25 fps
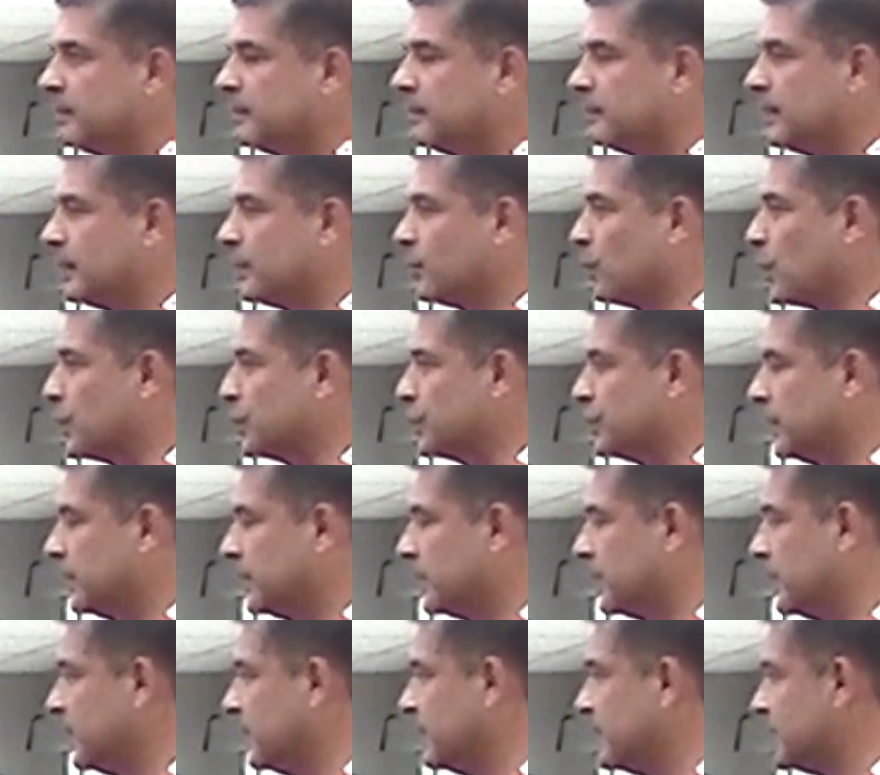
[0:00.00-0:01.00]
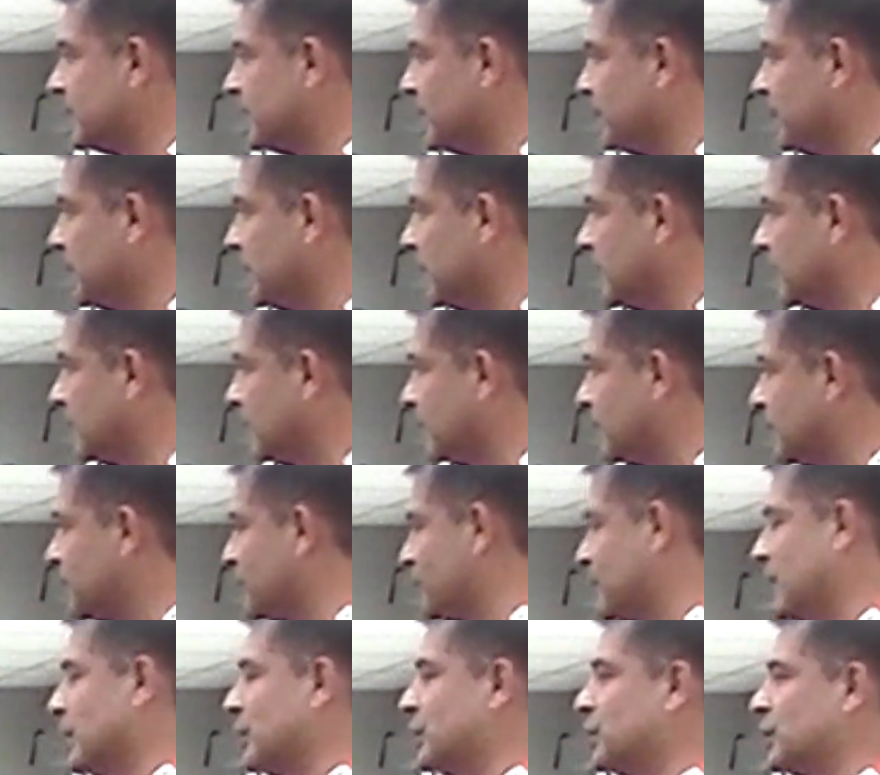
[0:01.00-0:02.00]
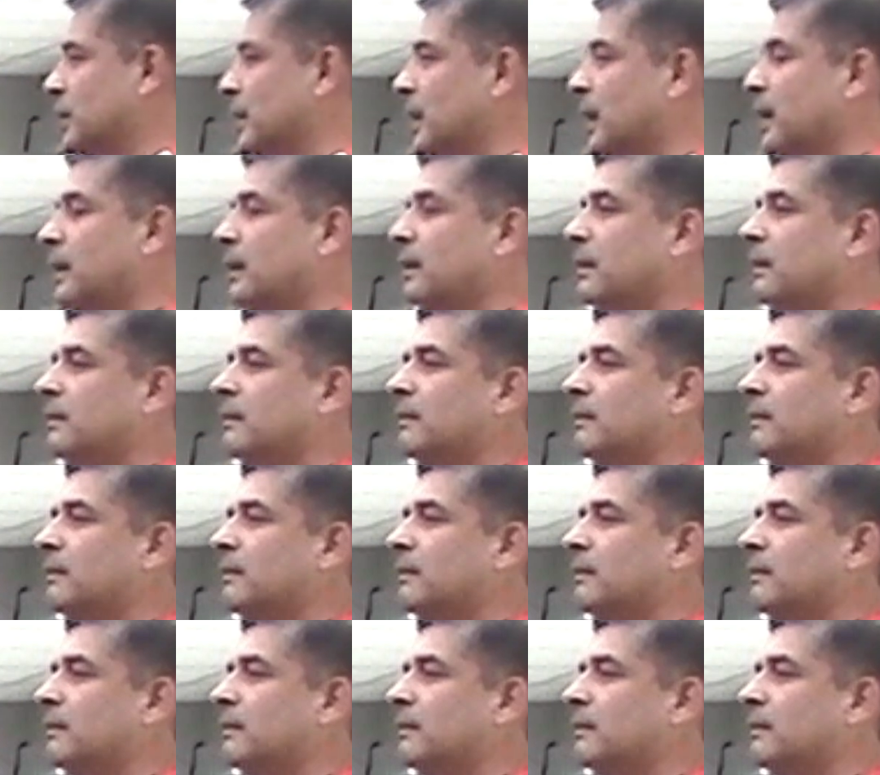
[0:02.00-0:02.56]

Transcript: that Washington DC being dysfunctional,